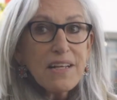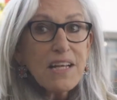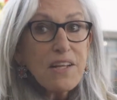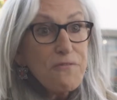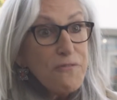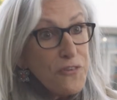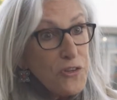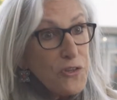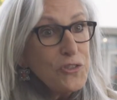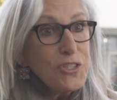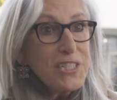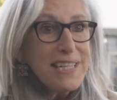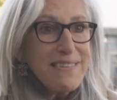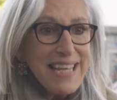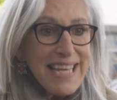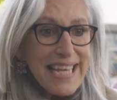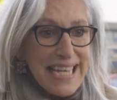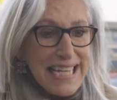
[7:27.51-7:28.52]
confused
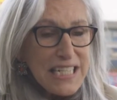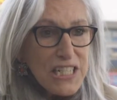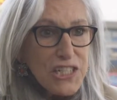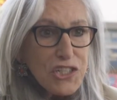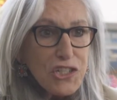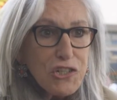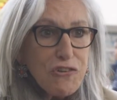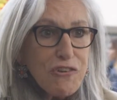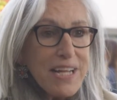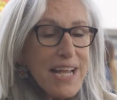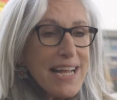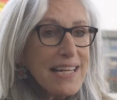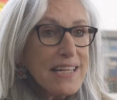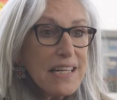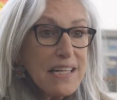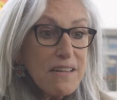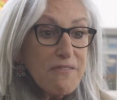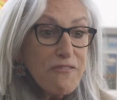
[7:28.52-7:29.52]
in the industry
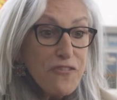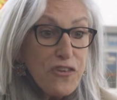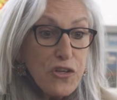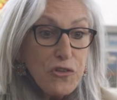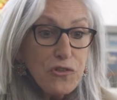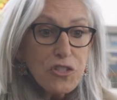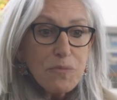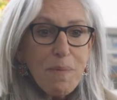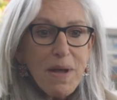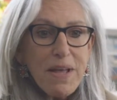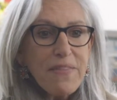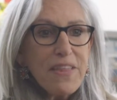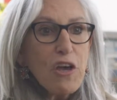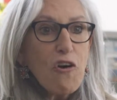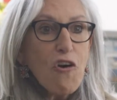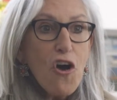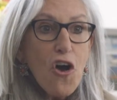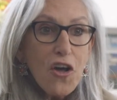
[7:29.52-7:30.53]
and confused by
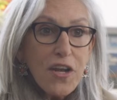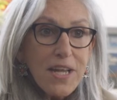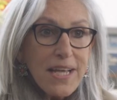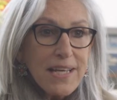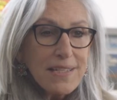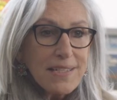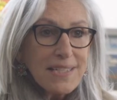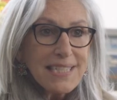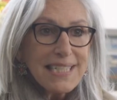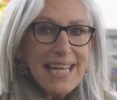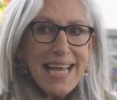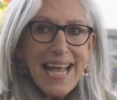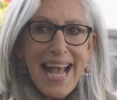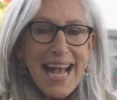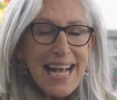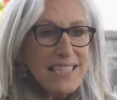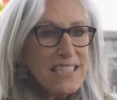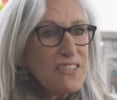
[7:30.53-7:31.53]
the audience
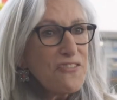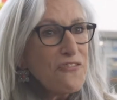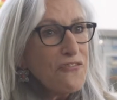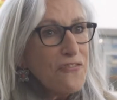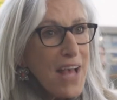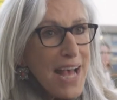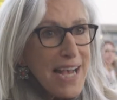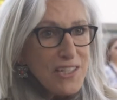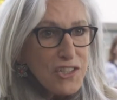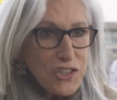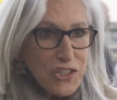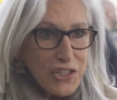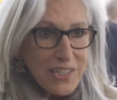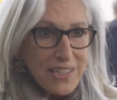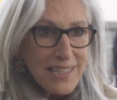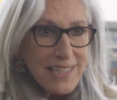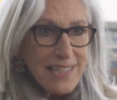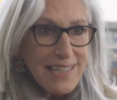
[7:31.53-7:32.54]
as
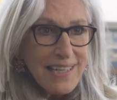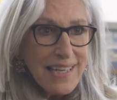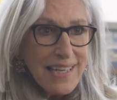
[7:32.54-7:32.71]
fashion